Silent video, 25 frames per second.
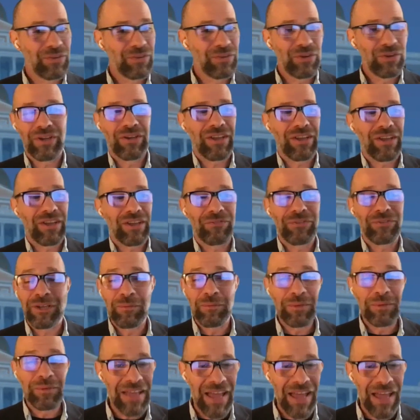
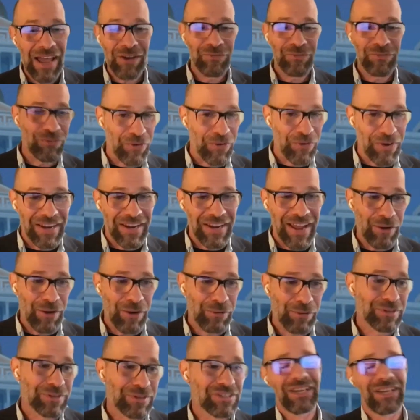If it can be down for 8
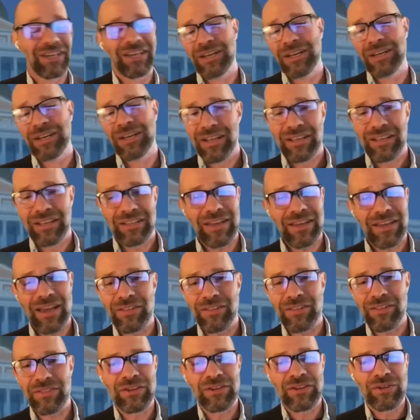hours,
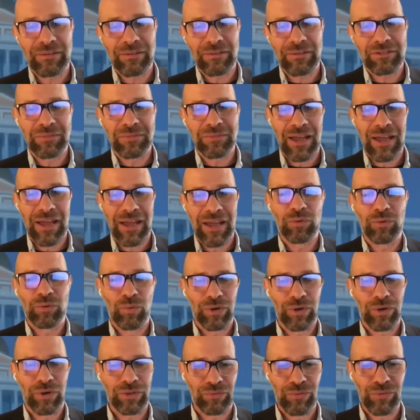yeah, then you have some time to
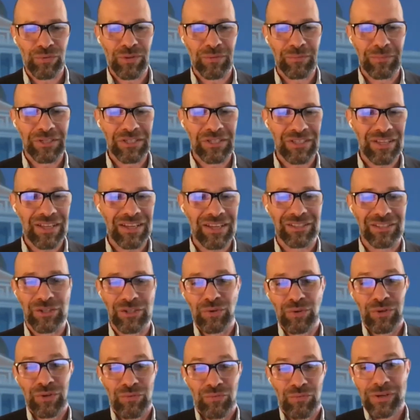work through the mistakes
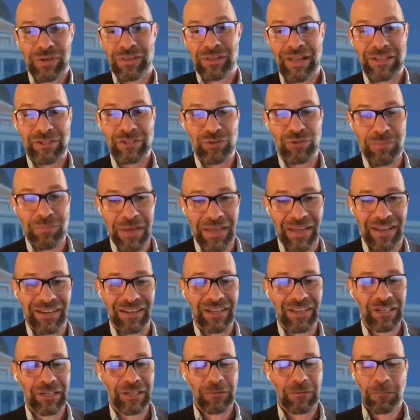that you didn't realize you made.
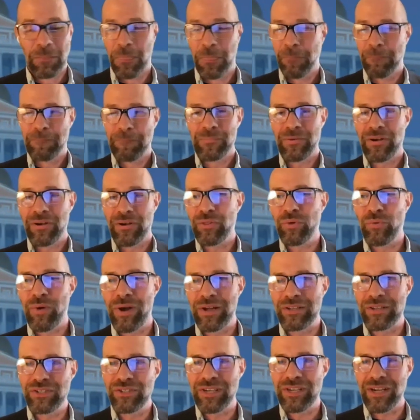
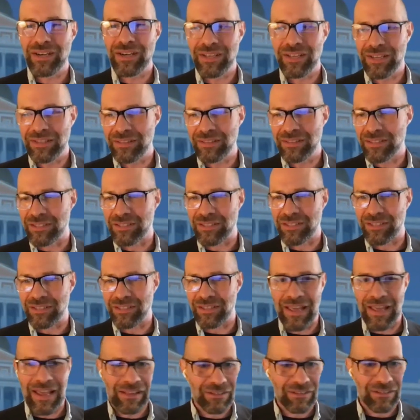Otherwise, you kind of get this
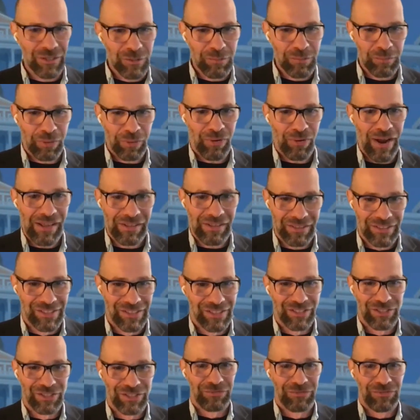analysis
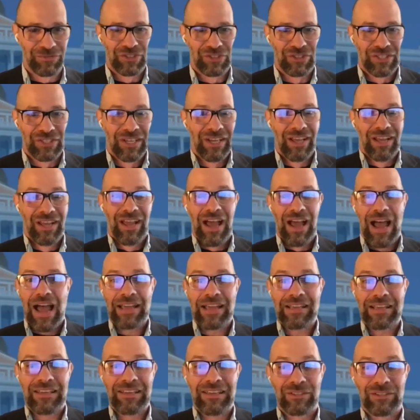paralysis of just,
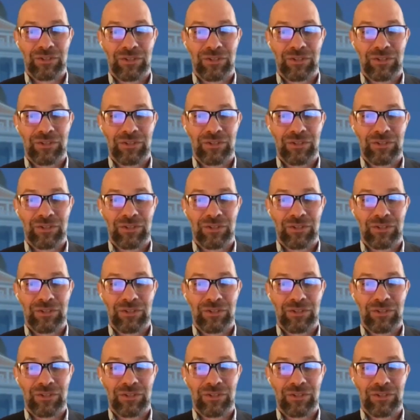I can't